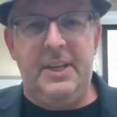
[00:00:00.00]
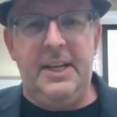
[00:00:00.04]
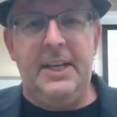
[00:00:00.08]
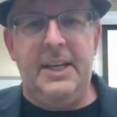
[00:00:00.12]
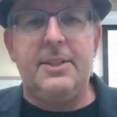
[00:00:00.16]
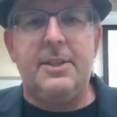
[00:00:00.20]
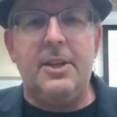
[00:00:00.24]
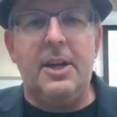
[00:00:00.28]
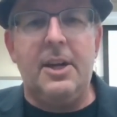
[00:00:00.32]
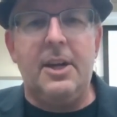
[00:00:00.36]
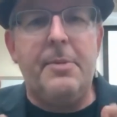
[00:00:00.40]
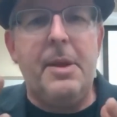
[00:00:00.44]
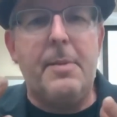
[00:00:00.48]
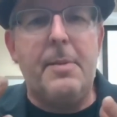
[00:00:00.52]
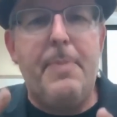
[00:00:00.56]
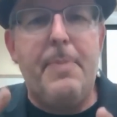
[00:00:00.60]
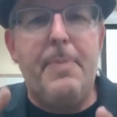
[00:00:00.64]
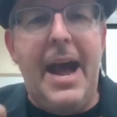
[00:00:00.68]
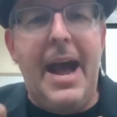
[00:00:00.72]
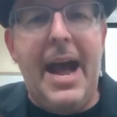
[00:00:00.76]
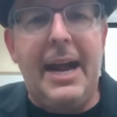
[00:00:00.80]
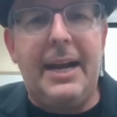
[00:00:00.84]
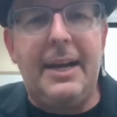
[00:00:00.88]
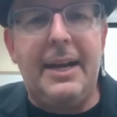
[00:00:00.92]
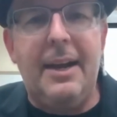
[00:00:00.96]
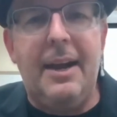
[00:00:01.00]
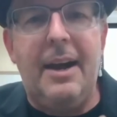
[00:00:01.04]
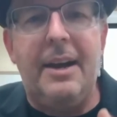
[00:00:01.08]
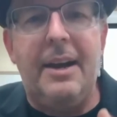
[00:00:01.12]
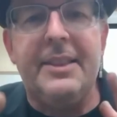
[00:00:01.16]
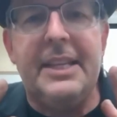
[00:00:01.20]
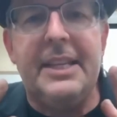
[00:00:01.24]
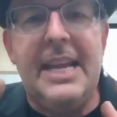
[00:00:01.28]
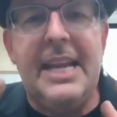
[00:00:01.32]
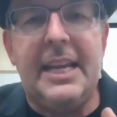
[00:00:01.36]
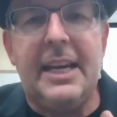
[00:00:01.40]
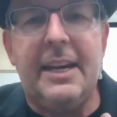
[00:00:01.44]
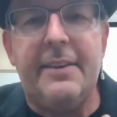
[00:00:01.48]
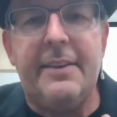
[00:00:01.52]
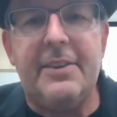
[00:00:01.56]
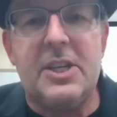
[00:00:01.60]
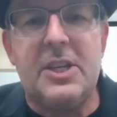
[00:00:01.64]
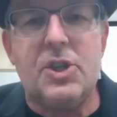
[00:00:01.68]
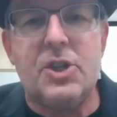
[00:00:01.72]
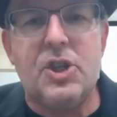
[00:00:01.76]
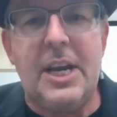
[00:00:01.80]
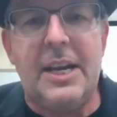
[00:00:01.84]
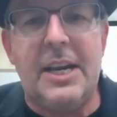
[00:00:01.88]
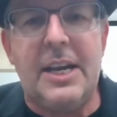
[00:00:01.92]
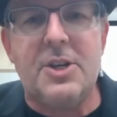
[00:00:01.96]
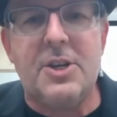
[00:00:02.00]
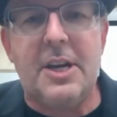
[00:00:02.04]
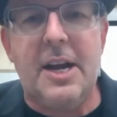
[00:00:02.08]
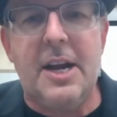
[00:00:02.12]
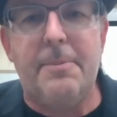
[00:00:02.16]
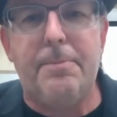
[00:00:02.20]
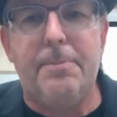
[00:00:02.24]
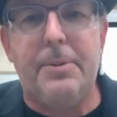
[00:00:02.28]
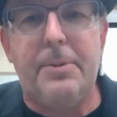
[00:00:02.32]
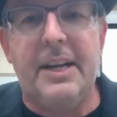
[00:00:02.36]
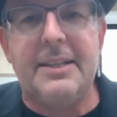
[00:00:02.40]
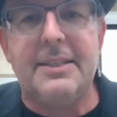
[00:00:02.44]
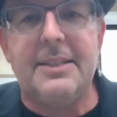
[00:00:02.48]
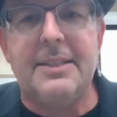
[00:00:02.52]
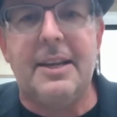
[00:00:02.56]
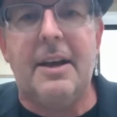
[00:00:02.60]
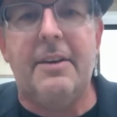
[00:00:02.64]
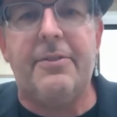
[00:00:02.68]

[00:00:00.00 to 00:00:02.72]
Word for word: it's going to be back on the negative exchange complex